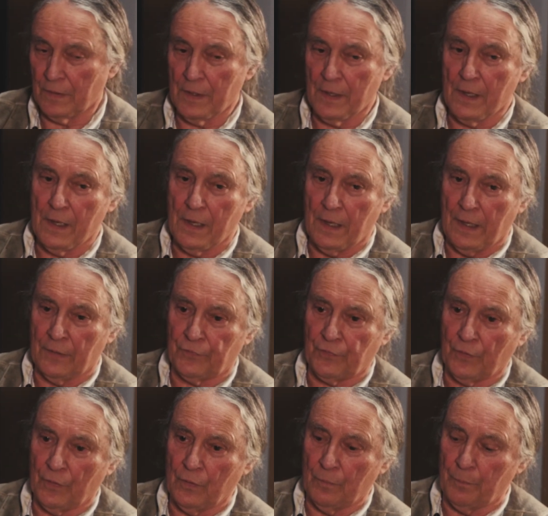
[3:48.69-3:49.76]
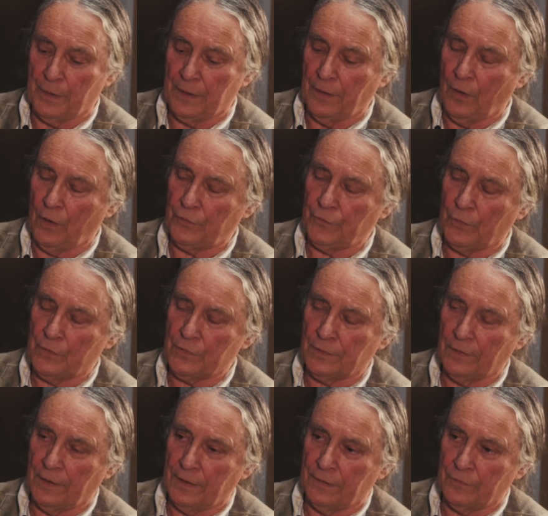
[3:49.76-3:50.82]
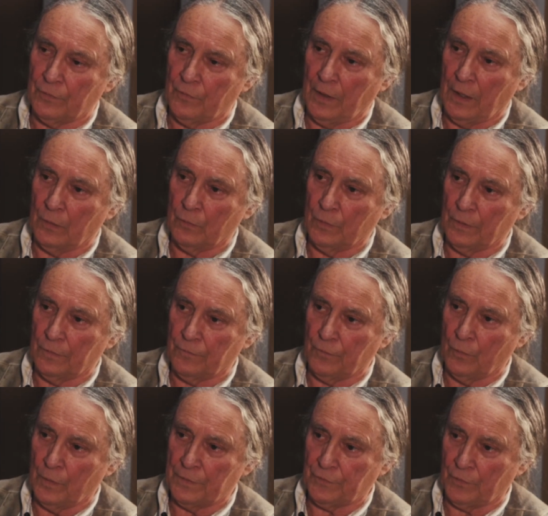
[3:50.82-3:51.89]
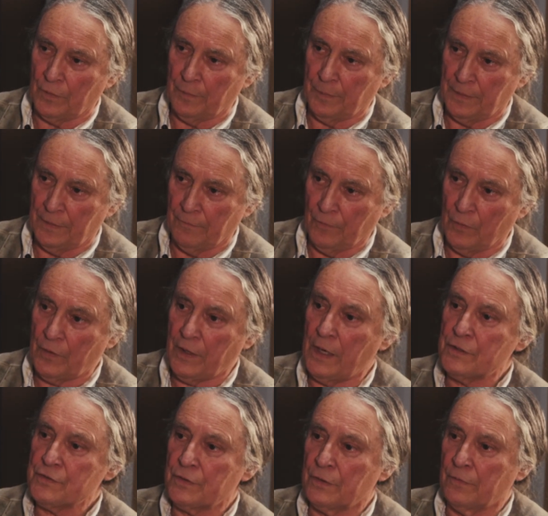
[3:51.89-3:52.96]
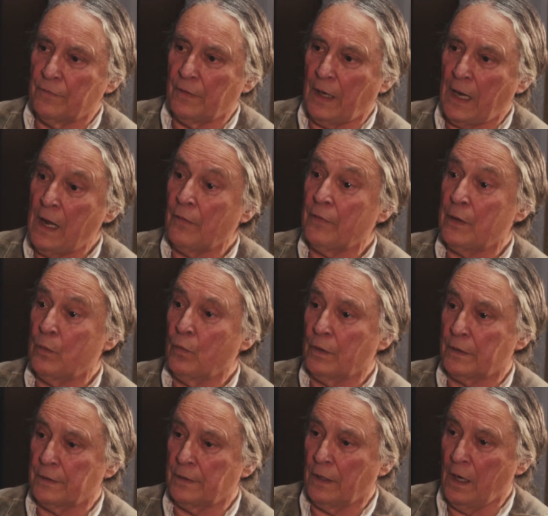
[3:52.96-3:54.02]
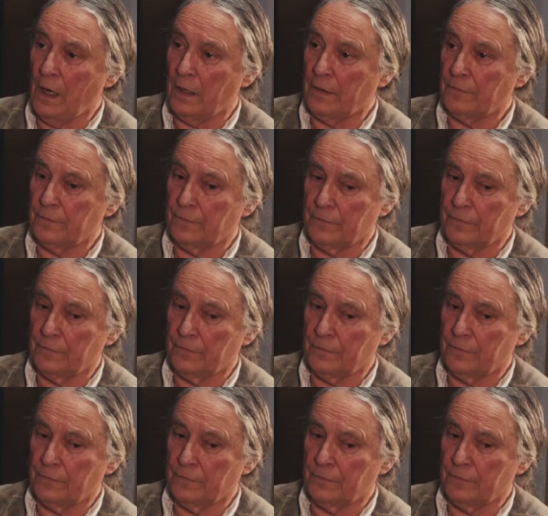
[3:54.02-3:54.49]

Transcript: Yeah. And so, but it also is laying the groundwork for what's going to be the vocation of how they work in life.